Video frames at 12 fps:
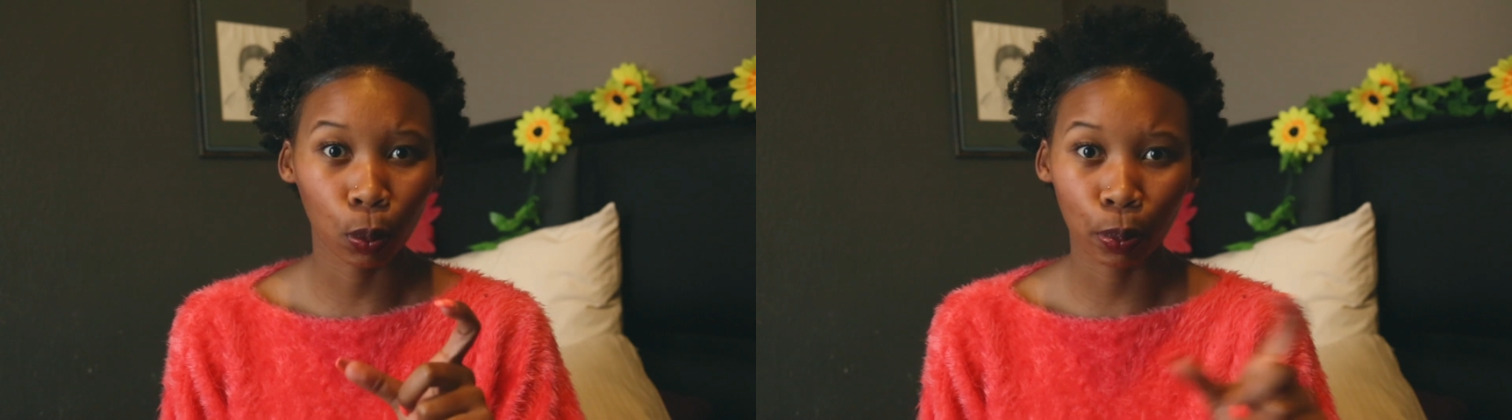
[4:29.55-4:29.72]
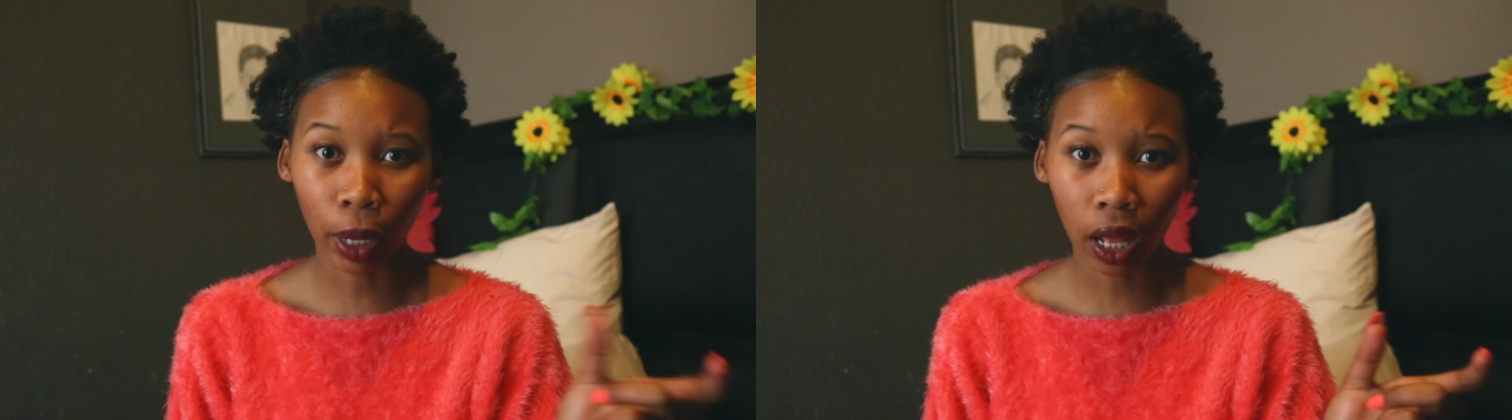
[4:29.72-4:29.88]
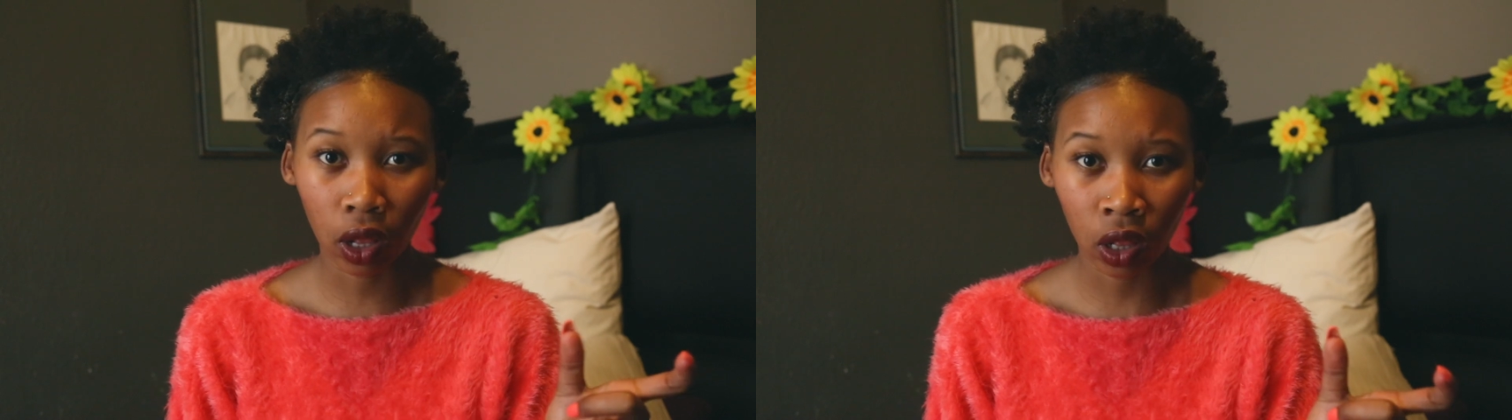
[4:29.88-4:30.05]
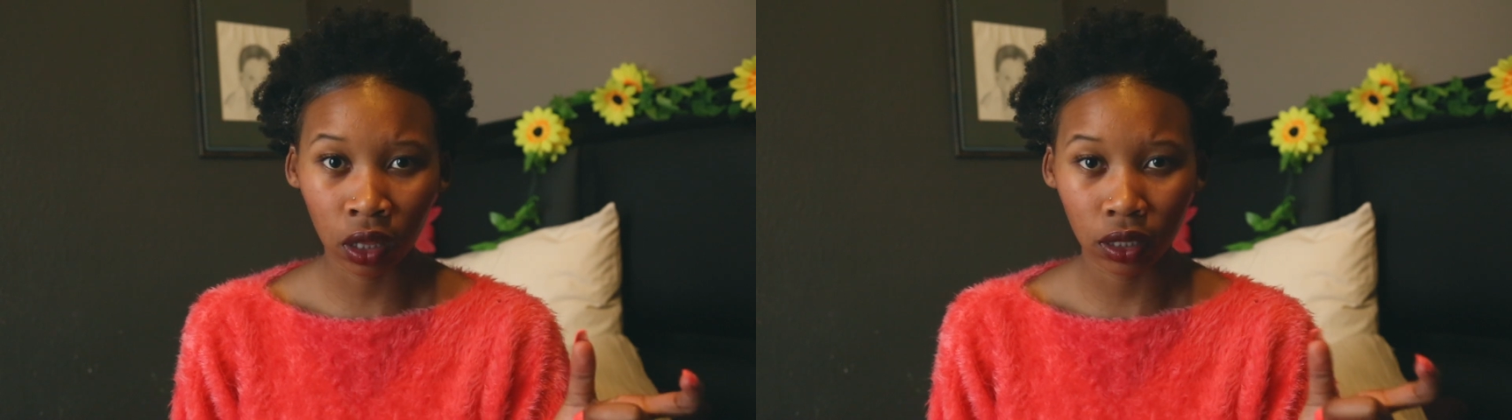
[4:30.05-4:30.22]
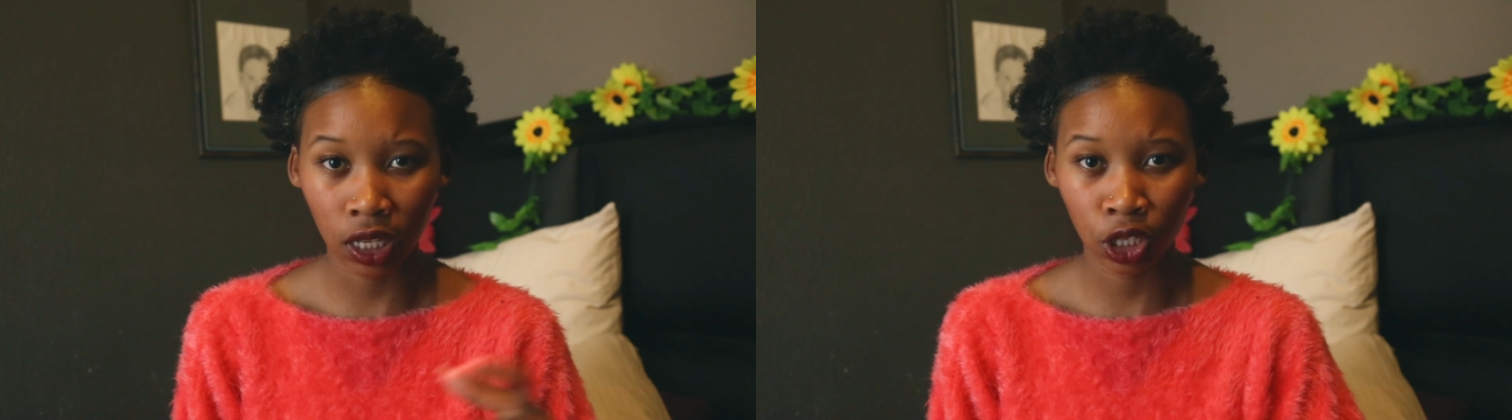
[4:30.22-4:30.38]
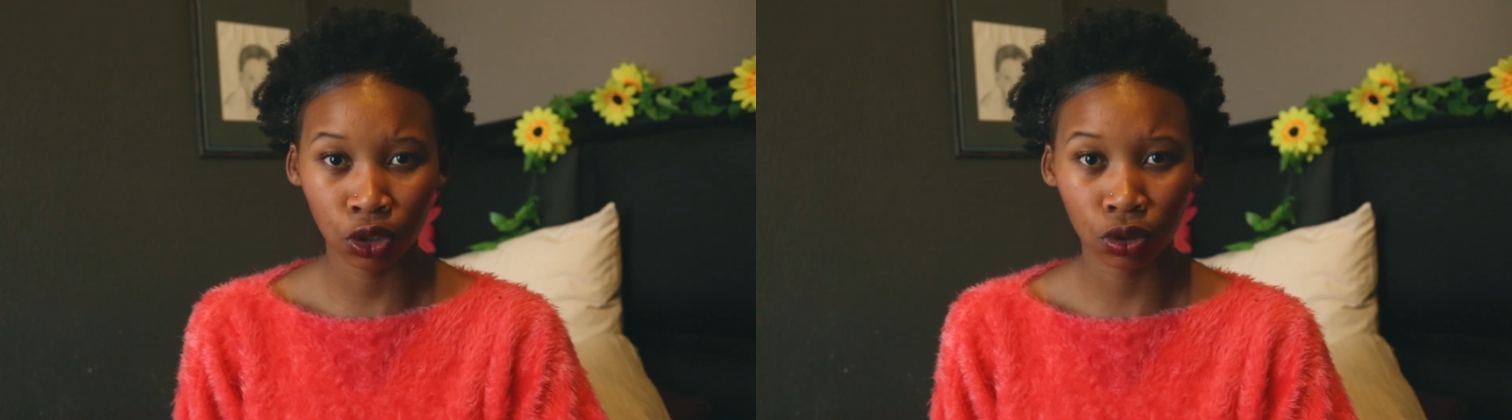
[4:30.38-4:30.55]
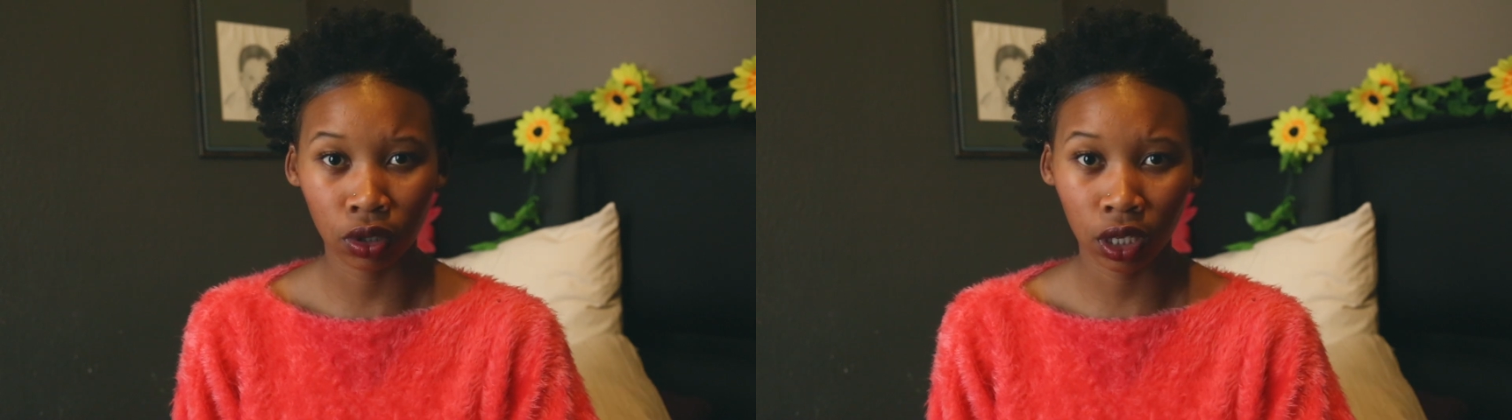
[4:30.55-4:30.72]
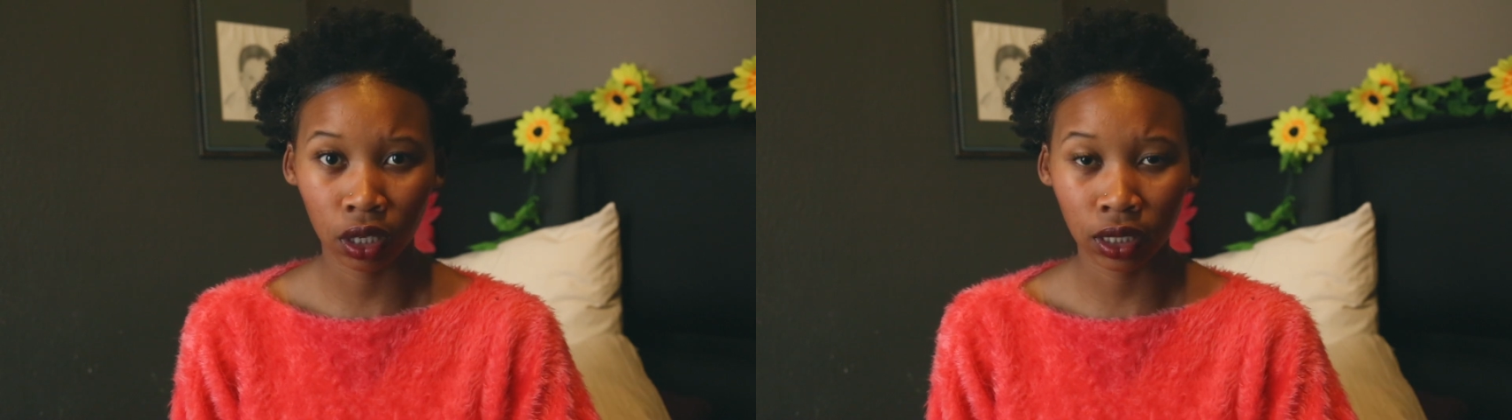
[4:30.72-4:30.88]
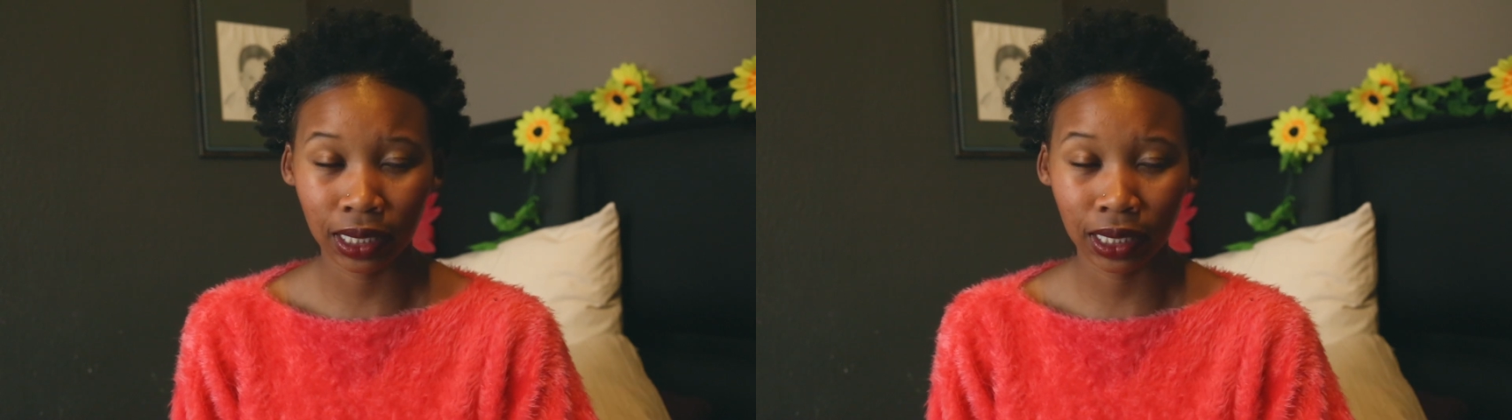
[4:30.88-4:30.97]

bell next to the